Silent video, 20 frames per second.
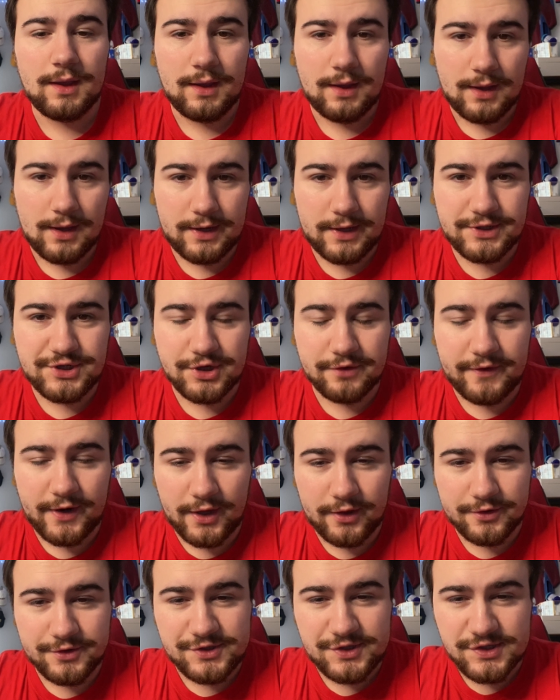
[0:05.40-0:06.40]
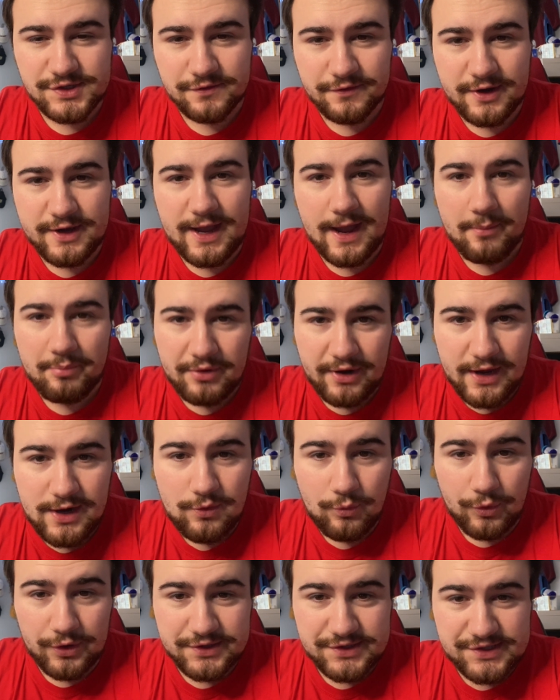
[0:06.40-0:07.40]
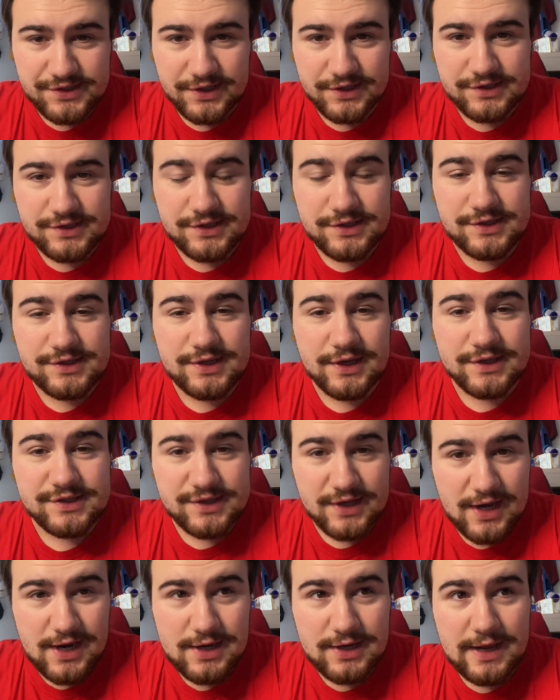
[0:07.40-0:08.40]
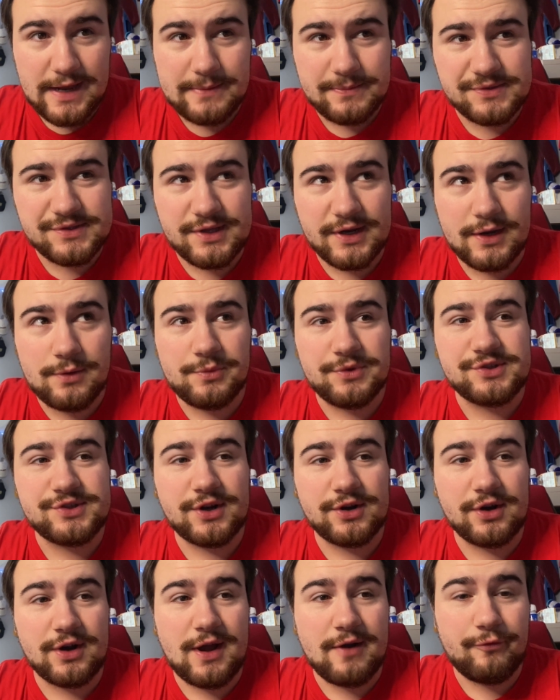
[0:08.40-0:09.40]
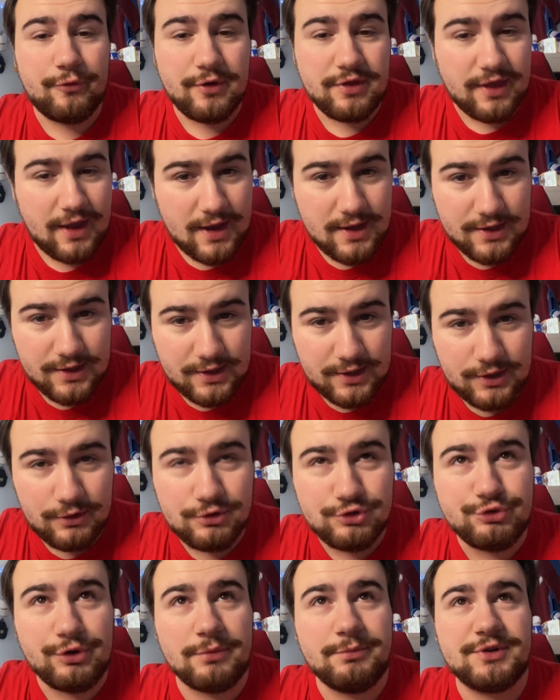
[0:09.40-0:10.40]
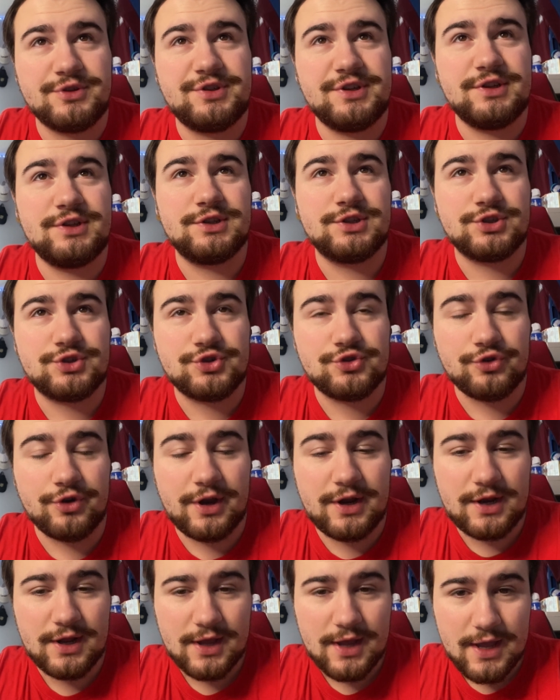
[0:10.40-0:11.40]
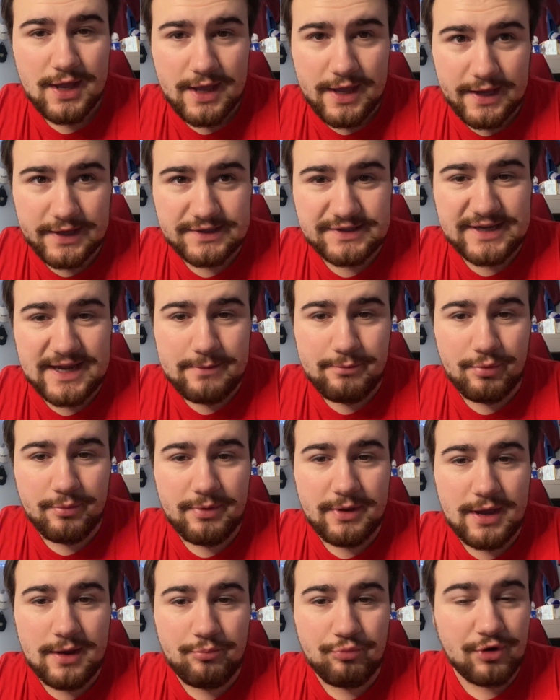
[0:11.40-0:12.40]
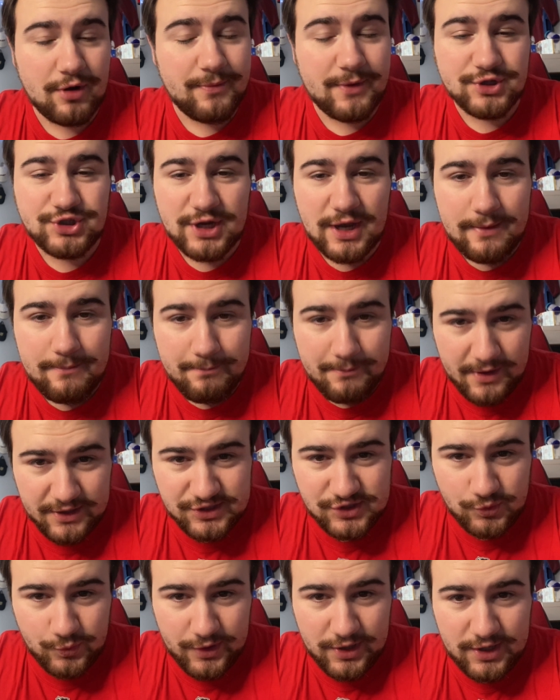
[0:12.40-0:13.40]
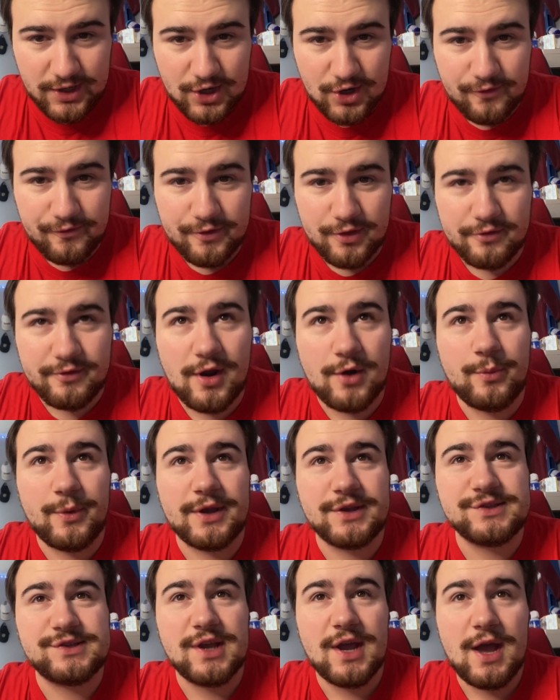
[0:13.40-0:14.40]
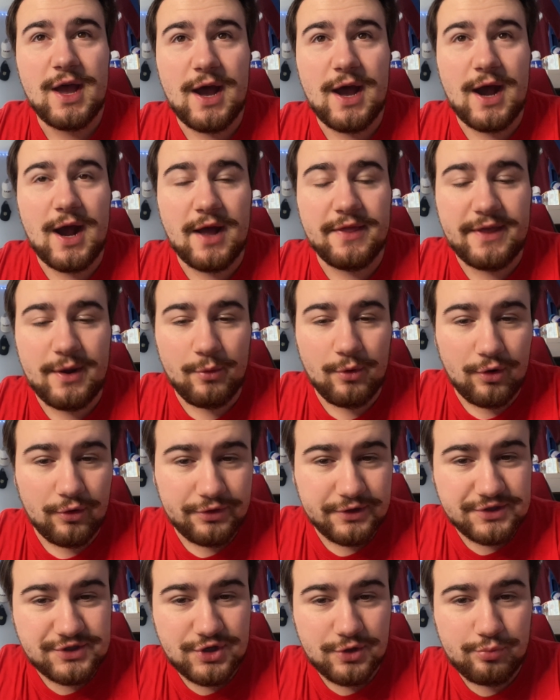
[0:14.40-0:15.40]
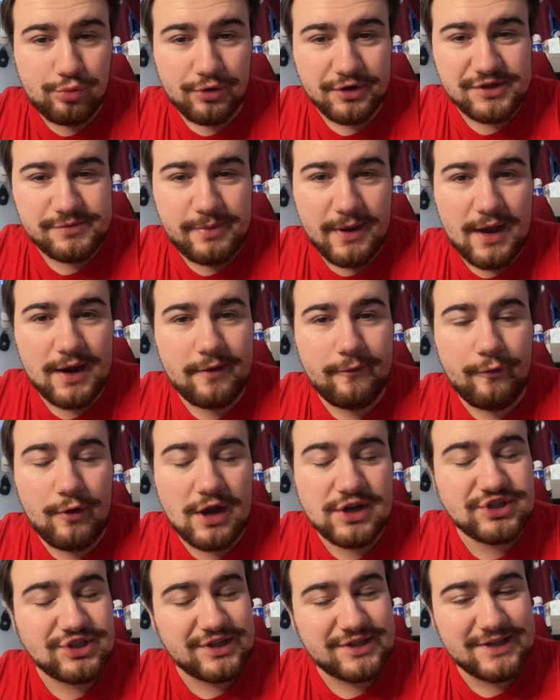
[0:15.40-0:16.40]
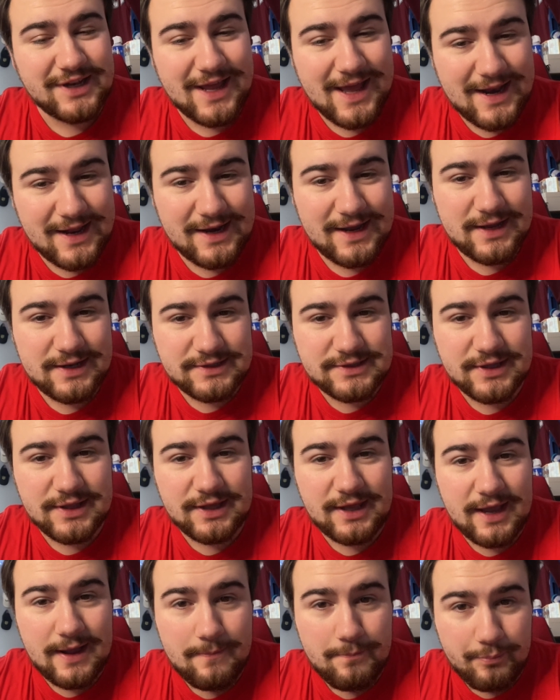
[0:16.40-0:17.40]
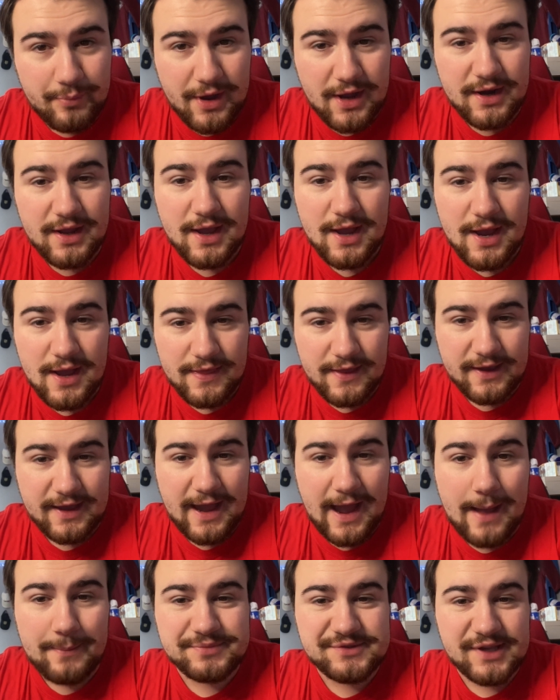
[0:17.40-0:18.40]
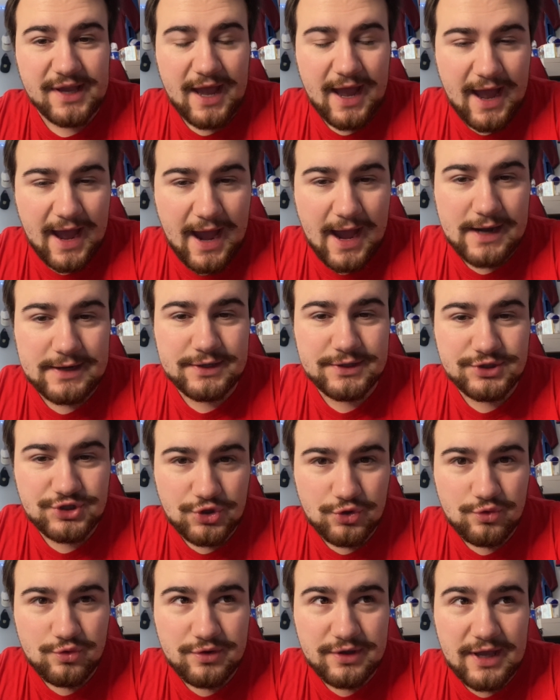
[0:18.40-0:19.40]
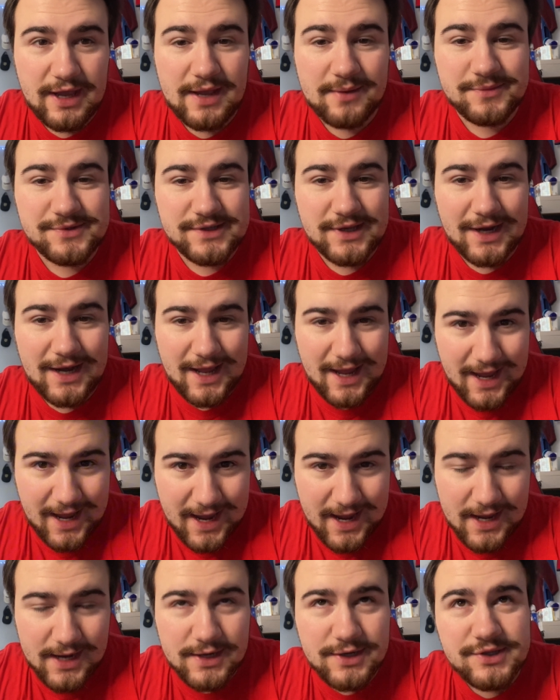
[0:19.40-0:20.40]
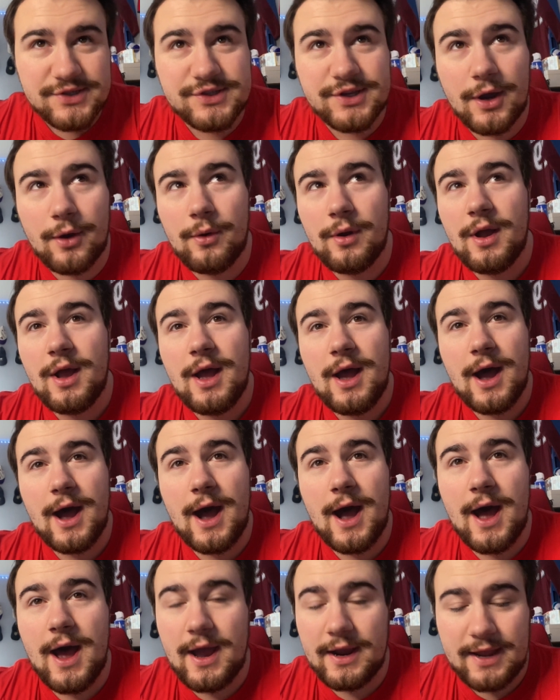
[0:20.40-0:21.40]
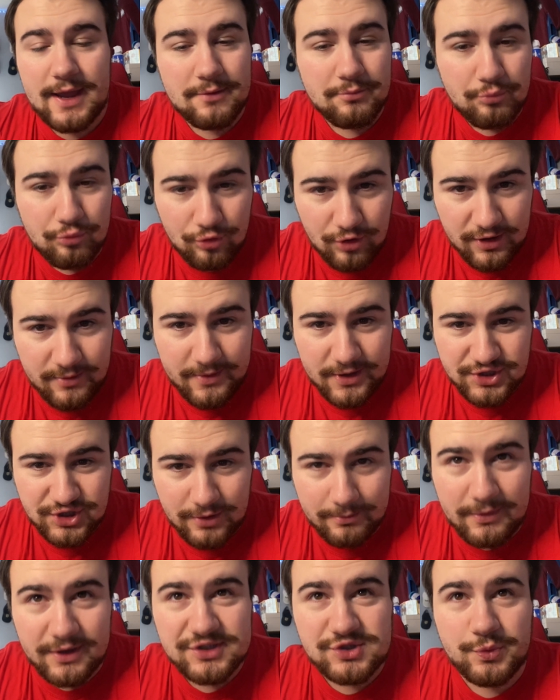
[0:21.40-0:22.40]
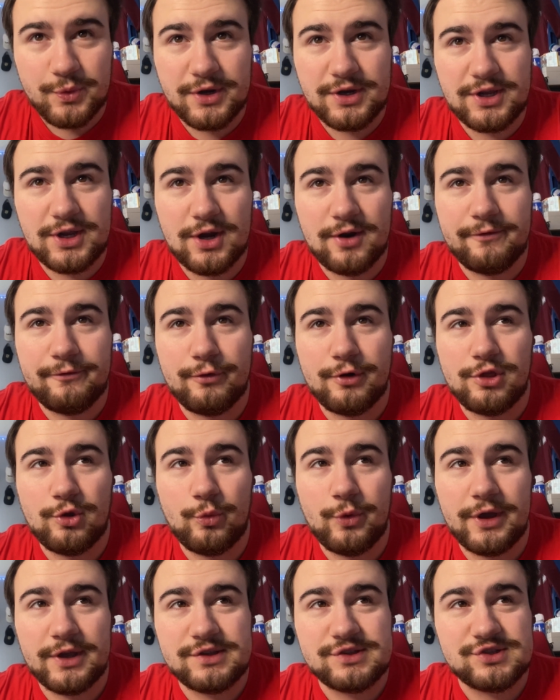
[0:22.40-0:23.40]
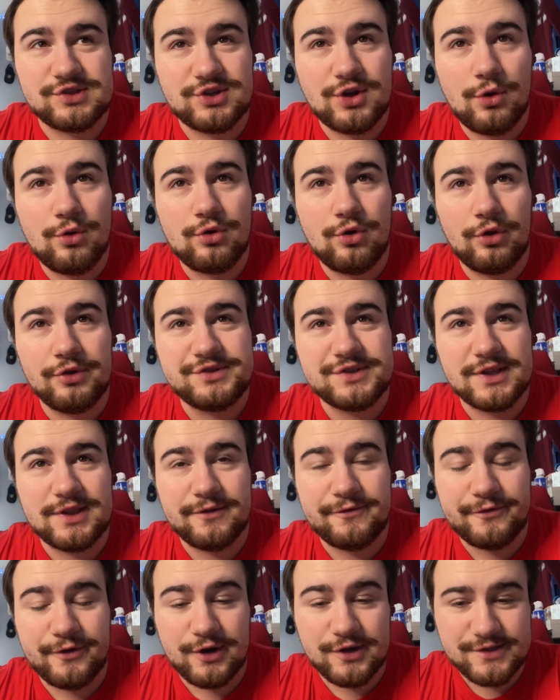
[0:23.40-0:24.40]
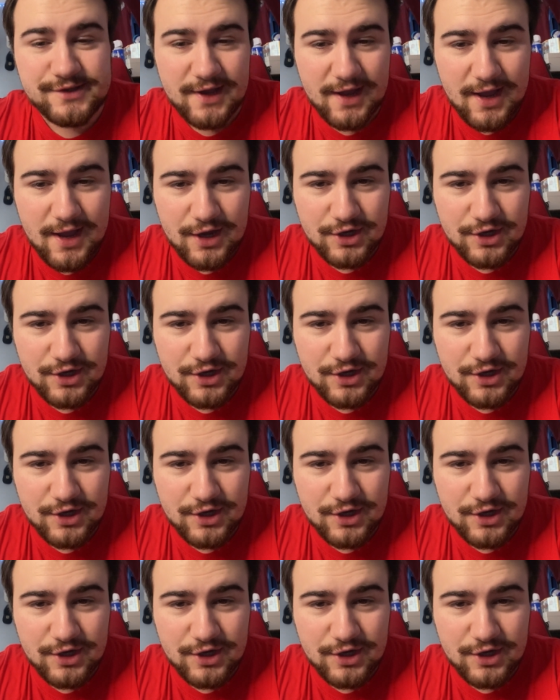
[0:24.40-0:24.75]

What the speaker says: NHL regular season recap night 166, 8 games tonight. We started off with a huge one between Detroit and Tampa Bay. Pretty much a must-win here for the Red Wings. They were only 2 points back of Washington headed into the game, but the Caps had 2 games in hand. So, again, pretty much a must-win here for the Wings. No goals in the first.